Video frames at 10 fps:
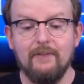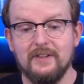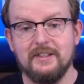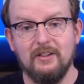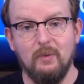
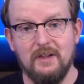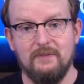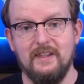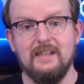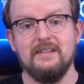Every single one
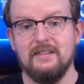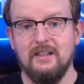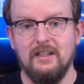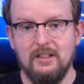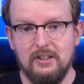of these,
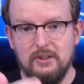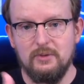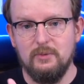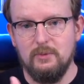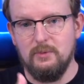
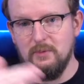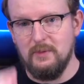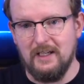you